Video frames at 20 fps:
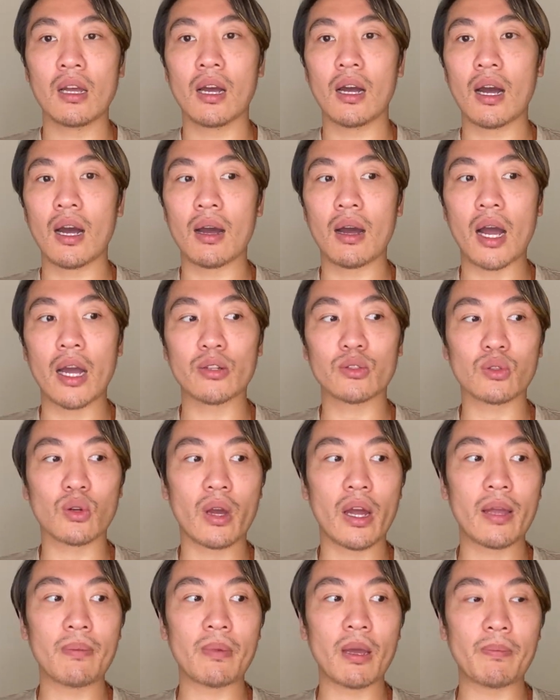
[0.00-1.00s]
I
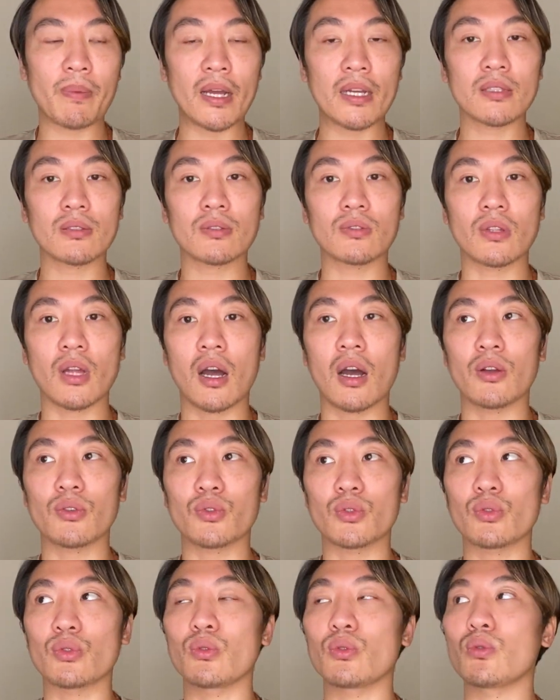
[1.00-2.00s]
try my best
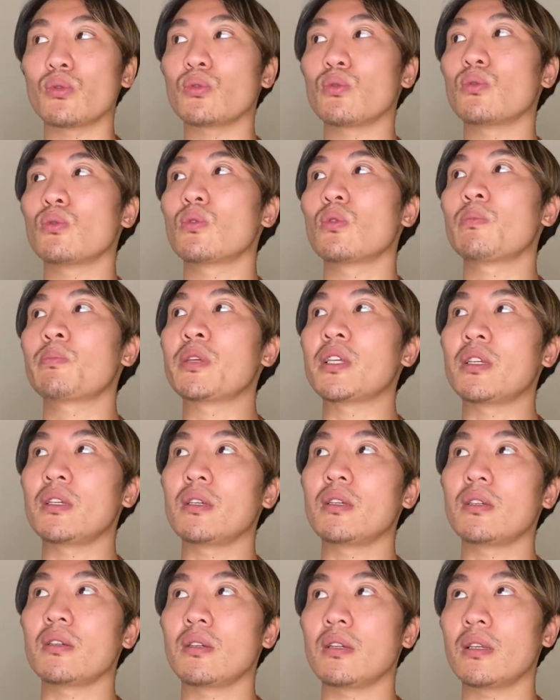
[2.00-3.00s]
not to
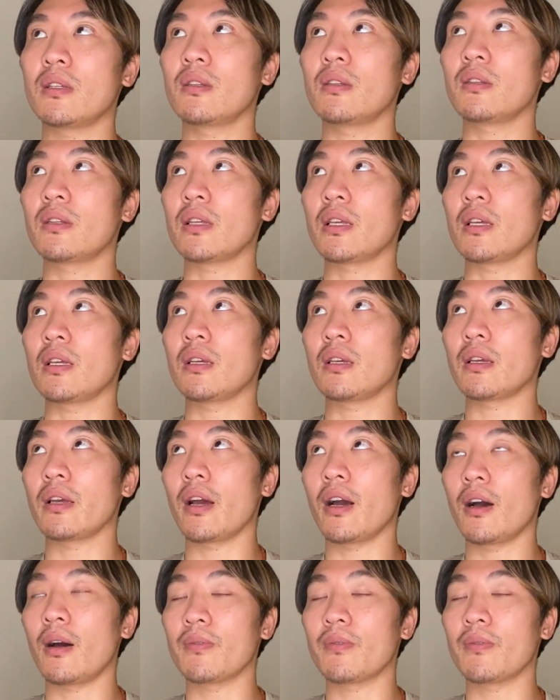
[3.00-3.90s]
pee in the